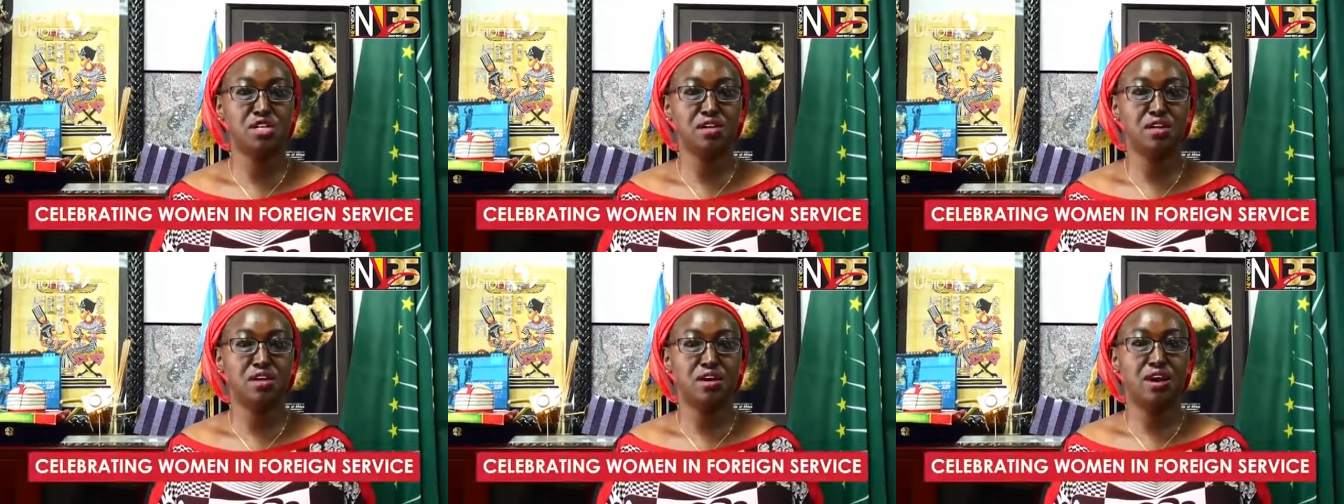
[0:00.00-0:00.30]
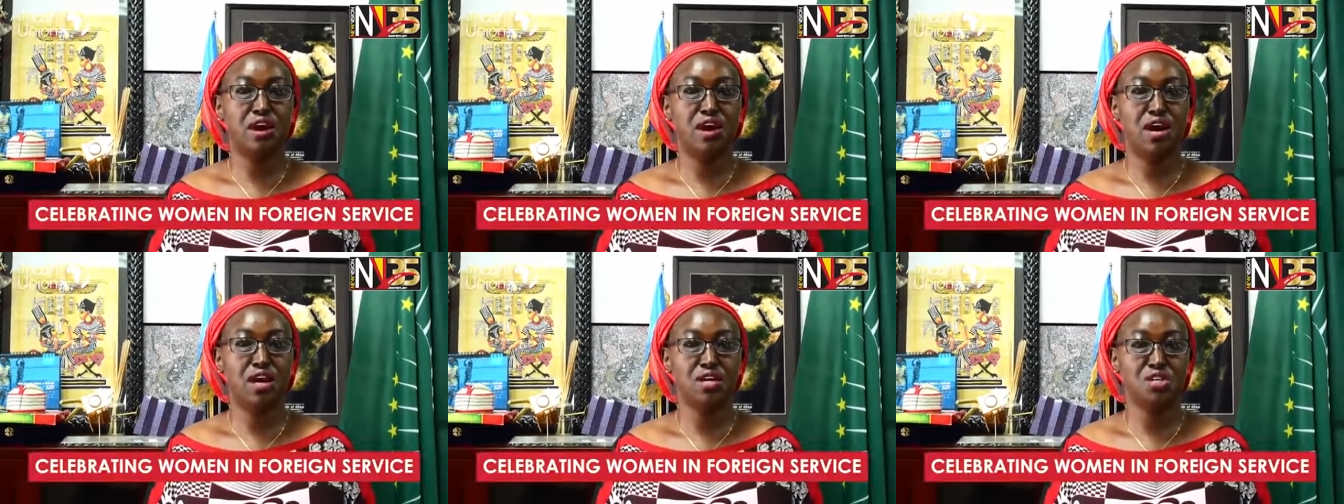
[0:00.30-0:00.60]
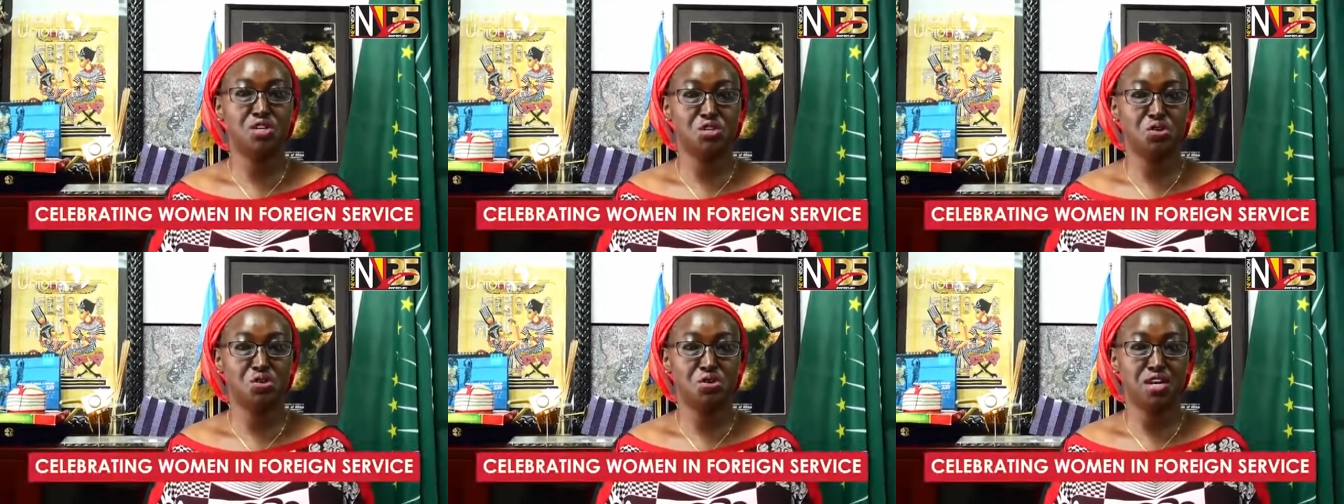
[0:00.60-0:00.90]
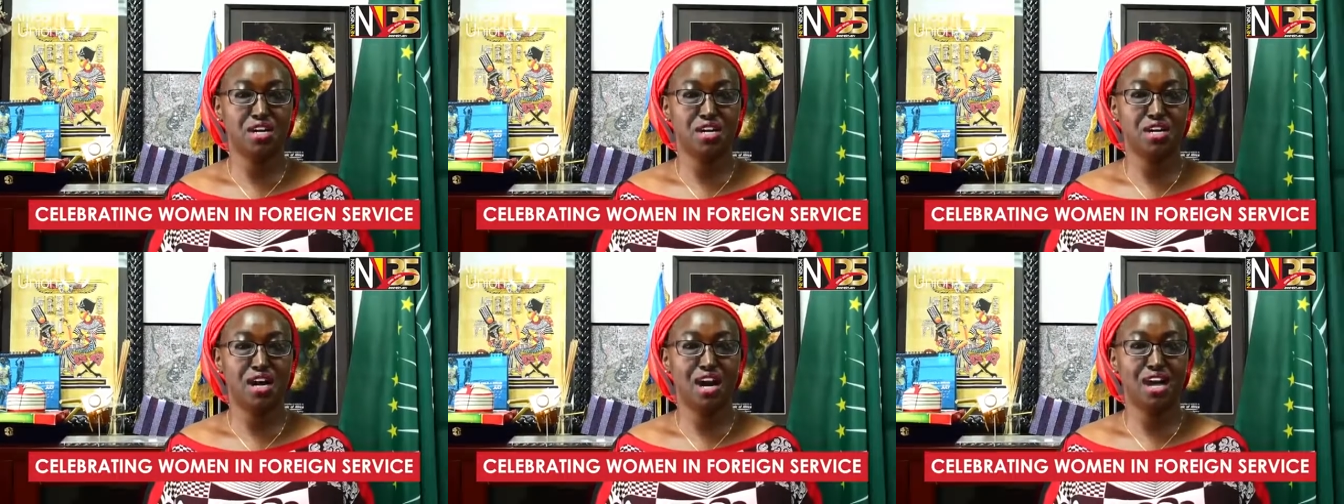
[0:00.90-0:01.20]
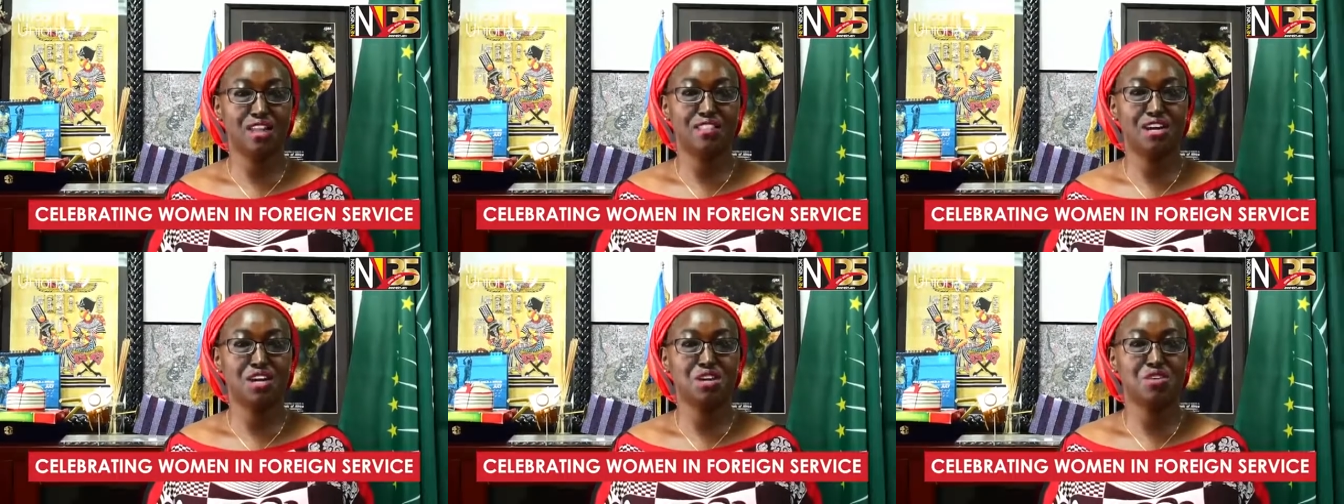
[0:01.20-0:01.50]
are doing.
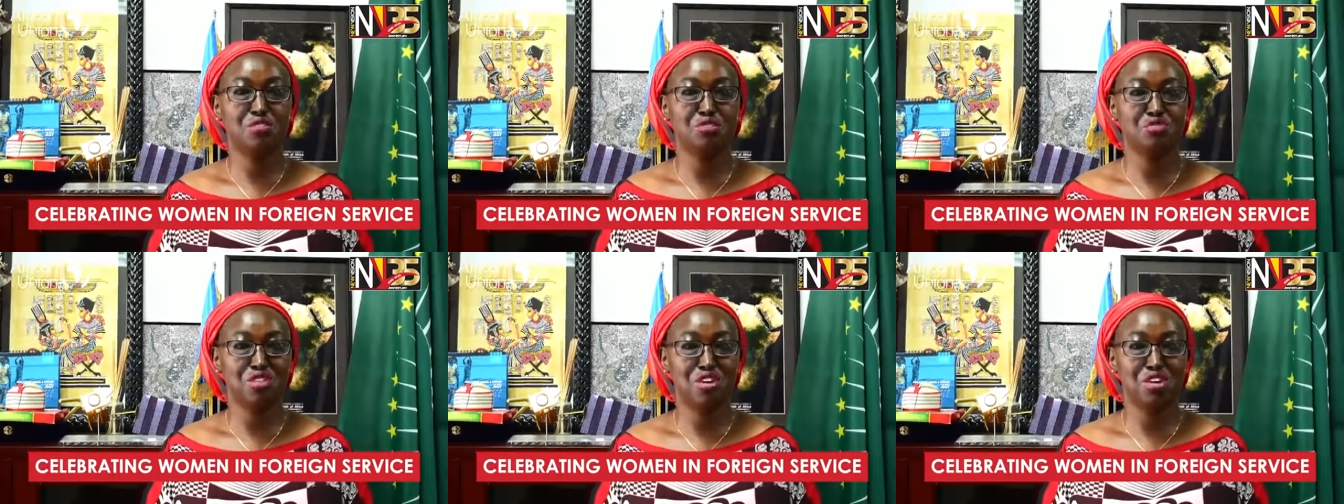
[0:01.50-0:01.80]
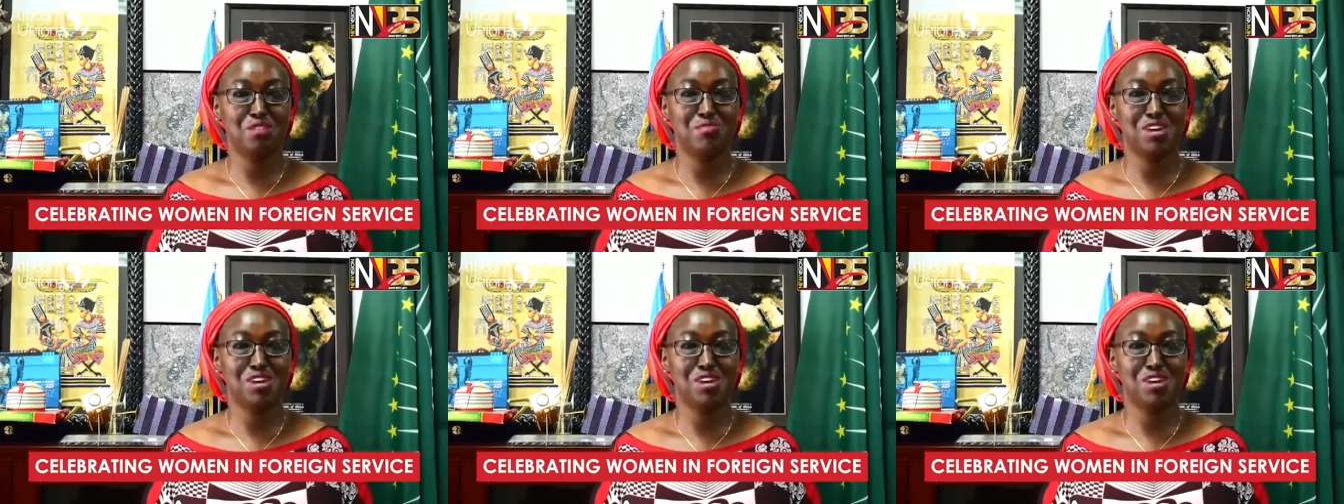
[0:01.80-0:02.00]
I thank you very